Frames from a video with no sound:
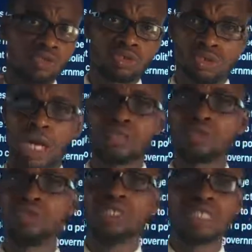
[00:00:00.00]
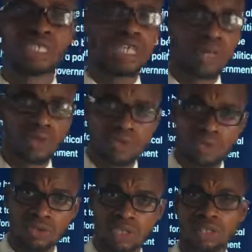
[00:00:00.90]
try to read the
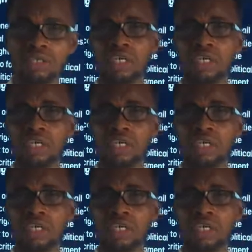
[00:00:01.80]
Constitution,